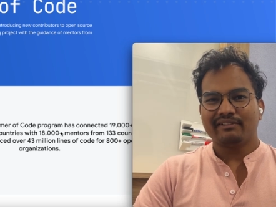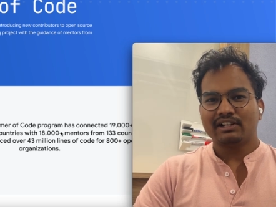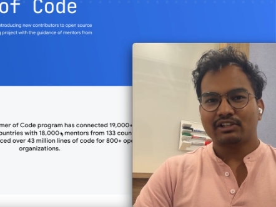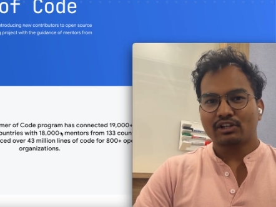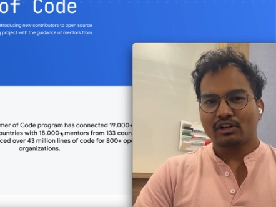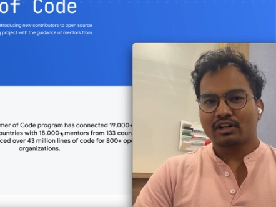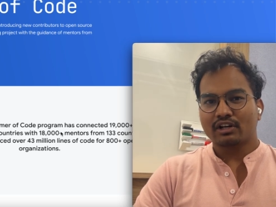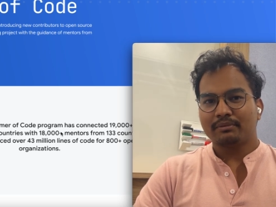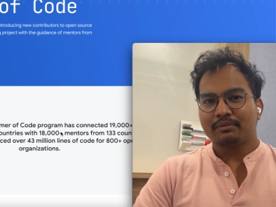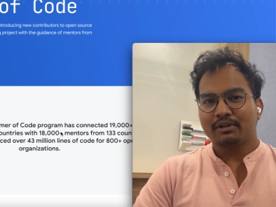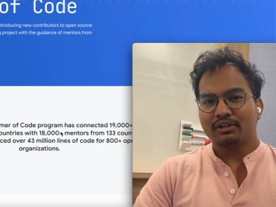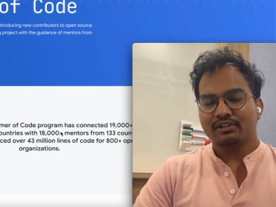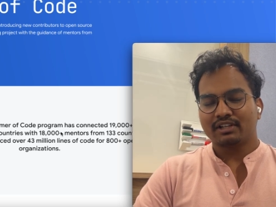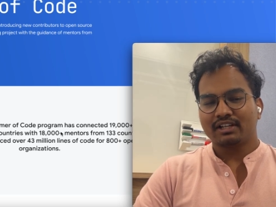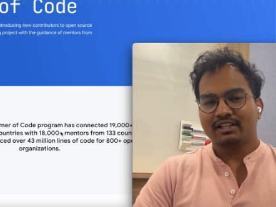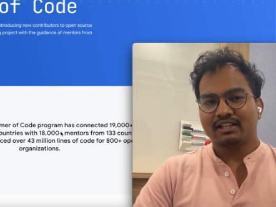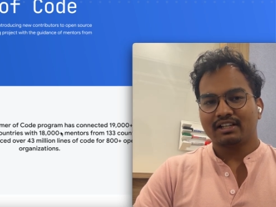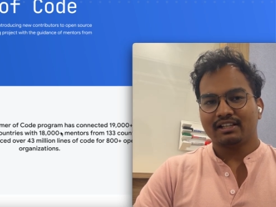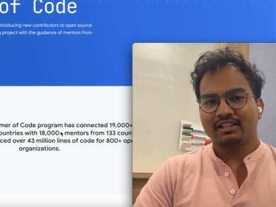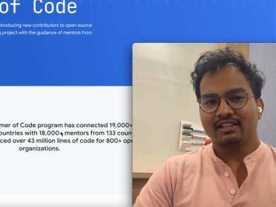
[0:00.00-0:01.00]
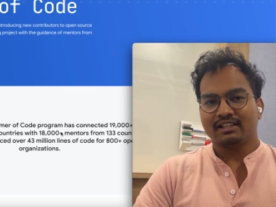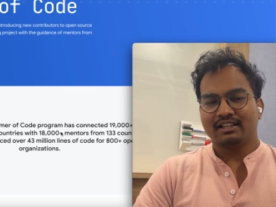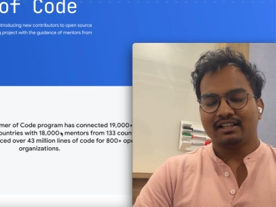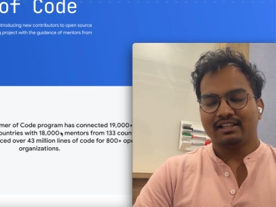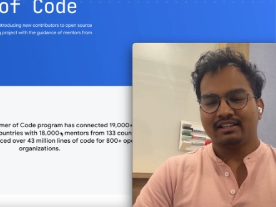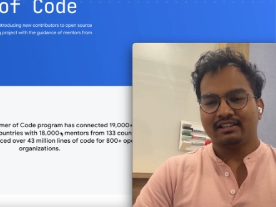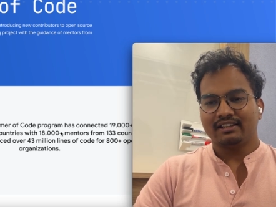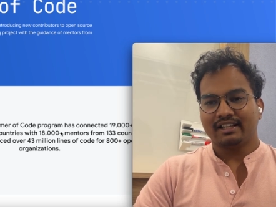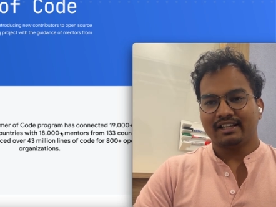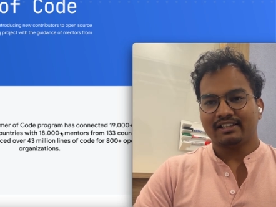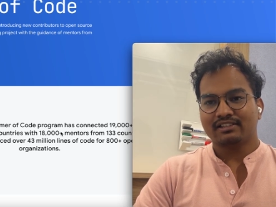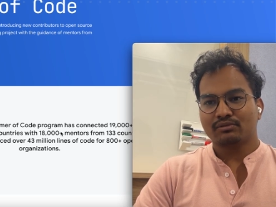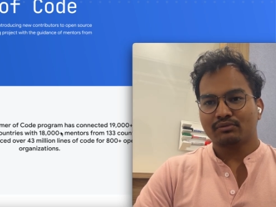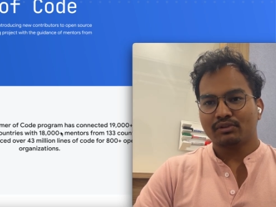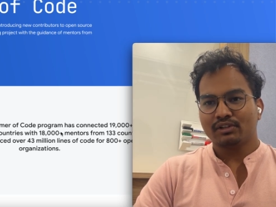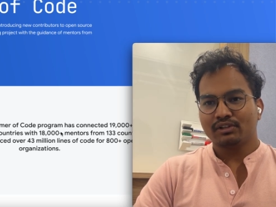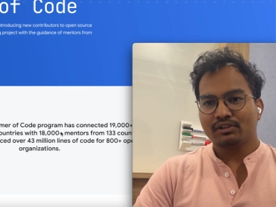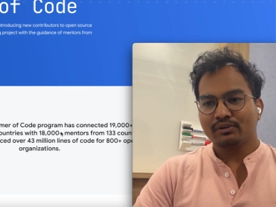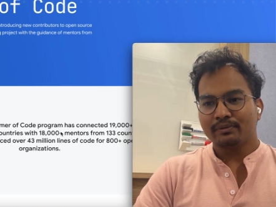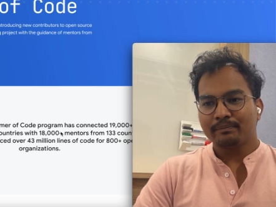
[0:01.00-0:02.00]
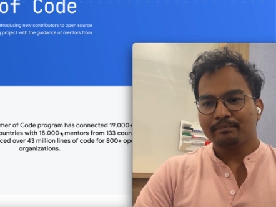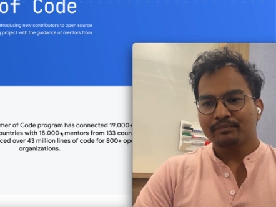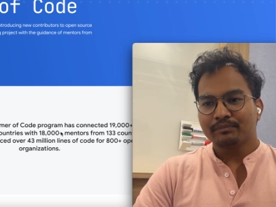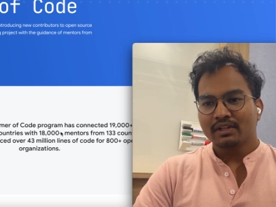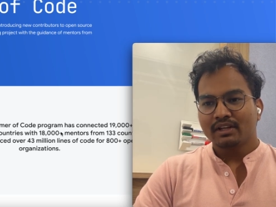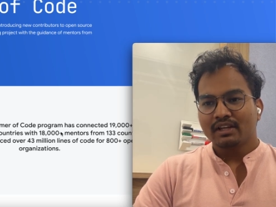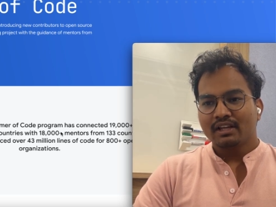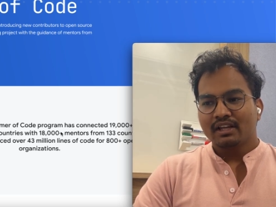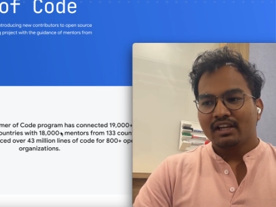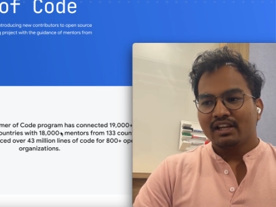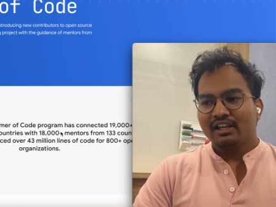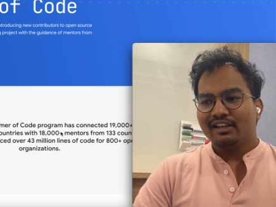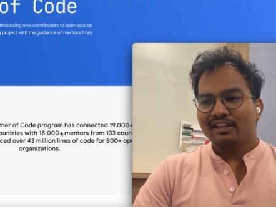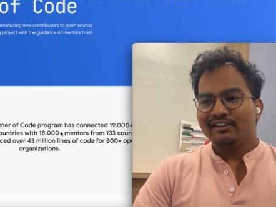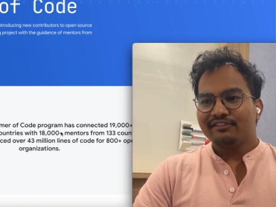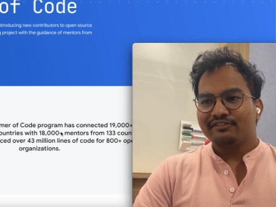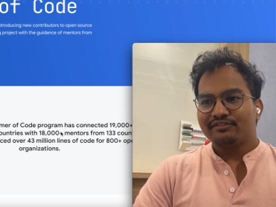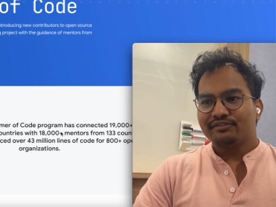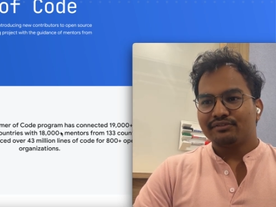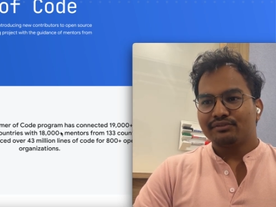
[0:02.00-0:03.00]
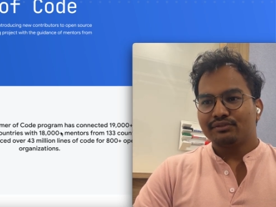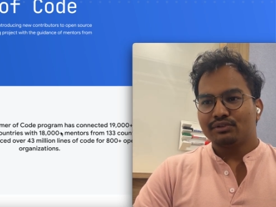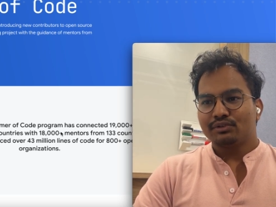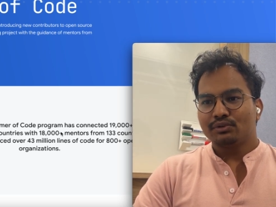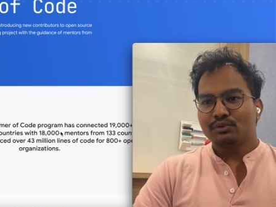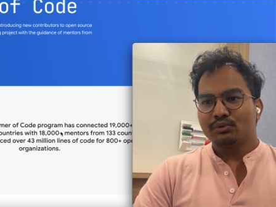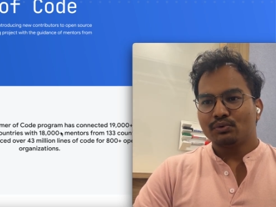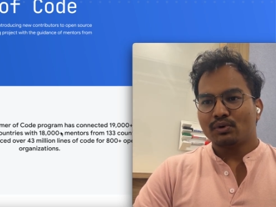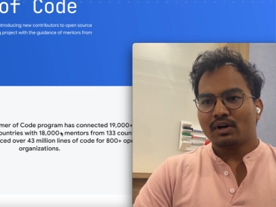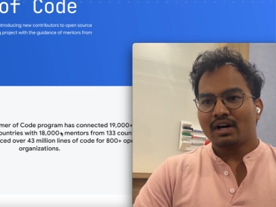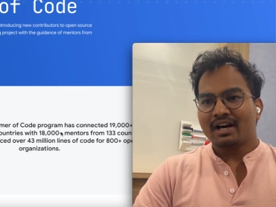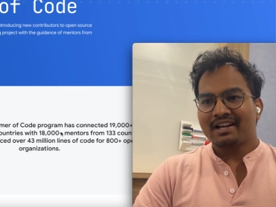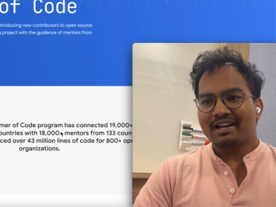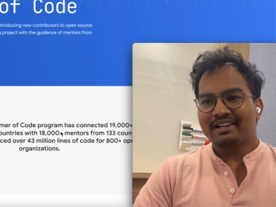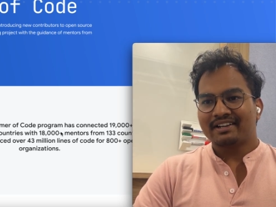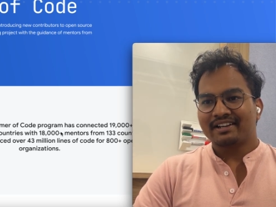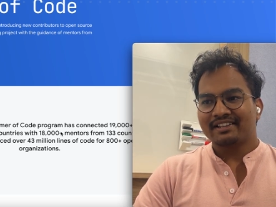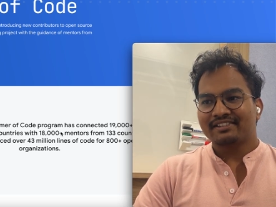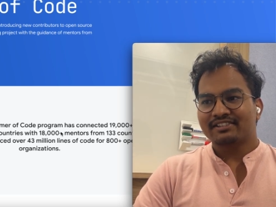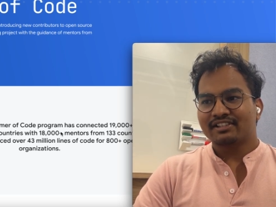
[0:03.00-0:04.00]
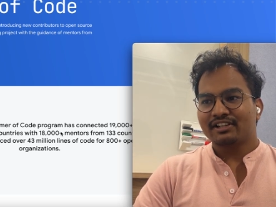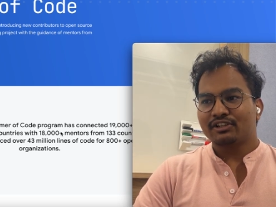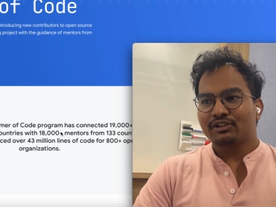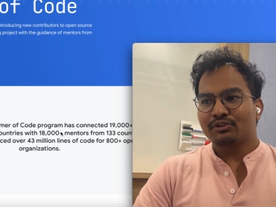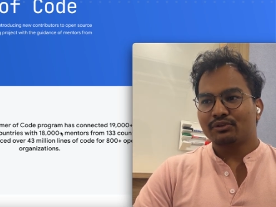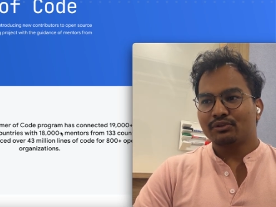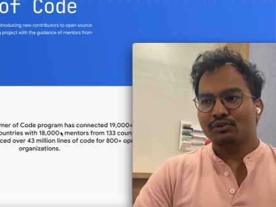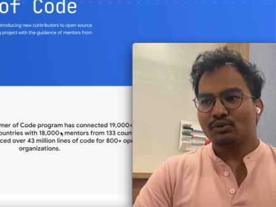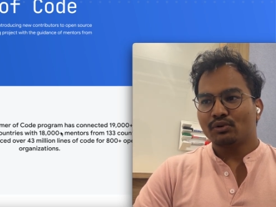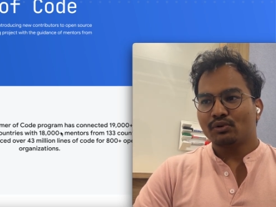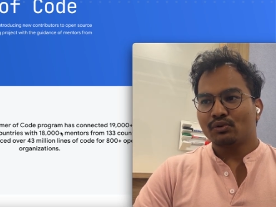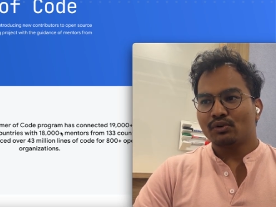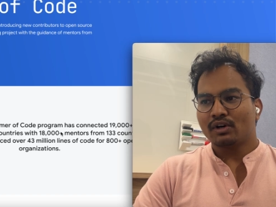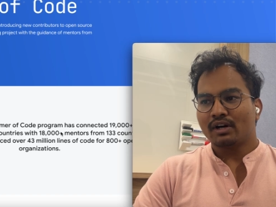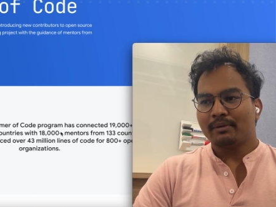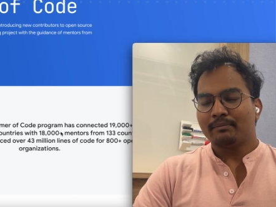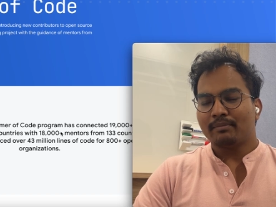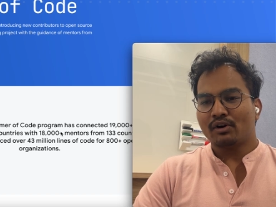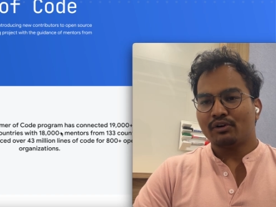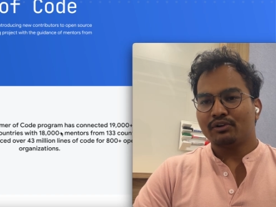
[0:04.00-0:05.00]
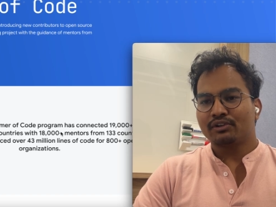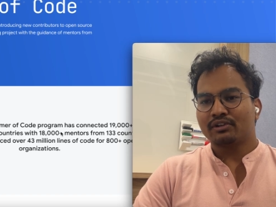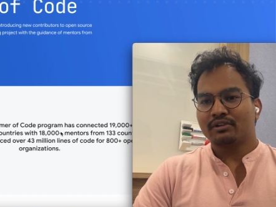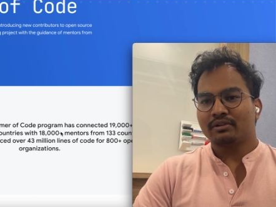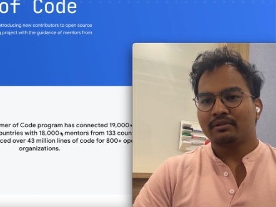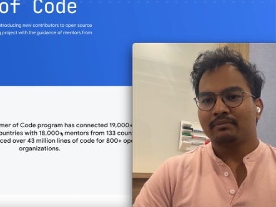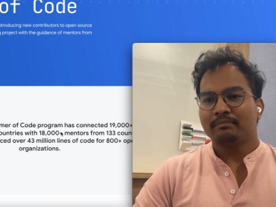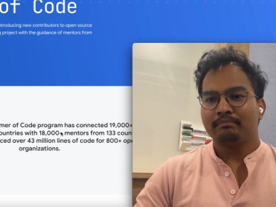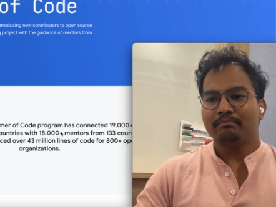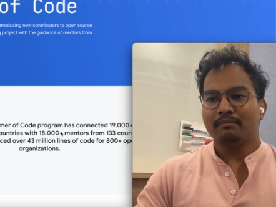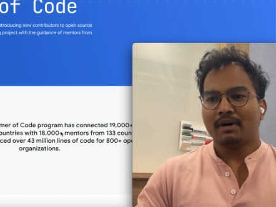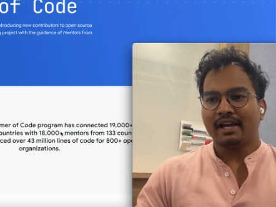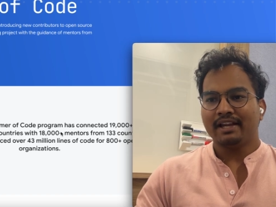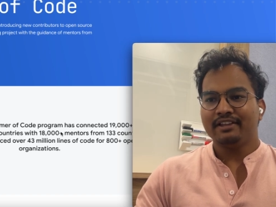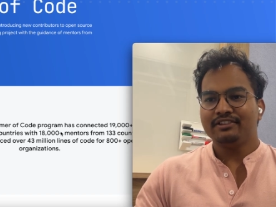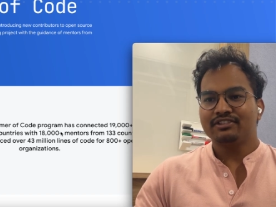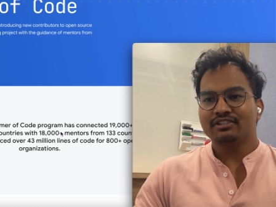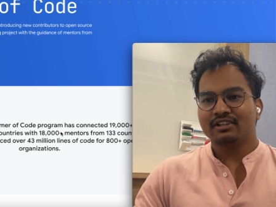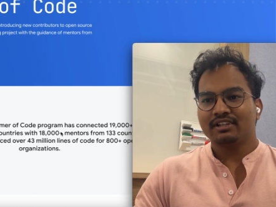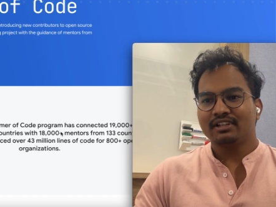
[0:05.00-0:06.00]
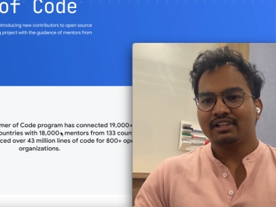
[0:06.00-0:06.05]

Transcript: I will talk about it in next video. If you are interested to know about my